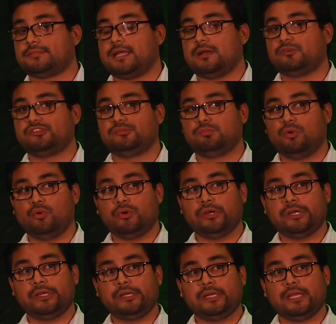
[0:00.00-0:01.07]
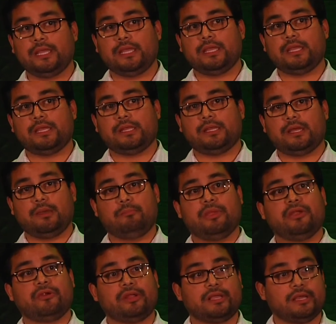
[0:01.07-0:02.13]
I was born in
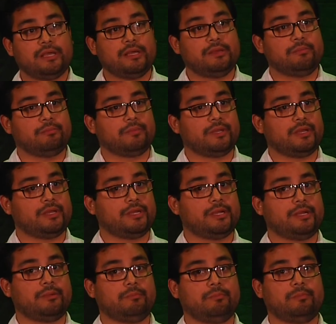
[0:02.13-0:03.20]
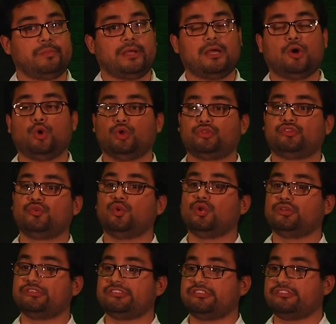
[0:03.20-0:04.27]
America, two
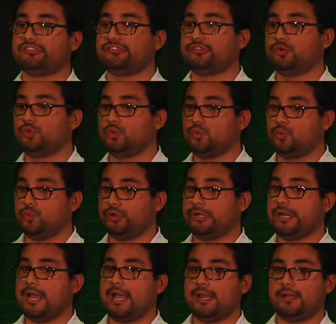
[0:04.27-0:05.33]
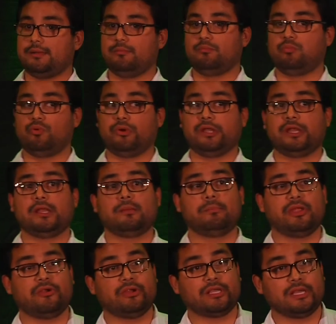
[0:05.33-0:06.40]
older sisters who were not born in
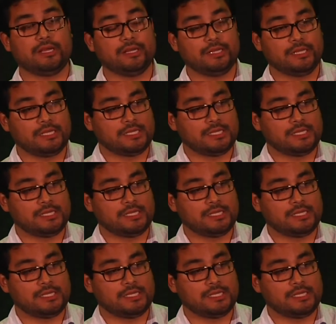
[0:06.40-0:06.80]
America.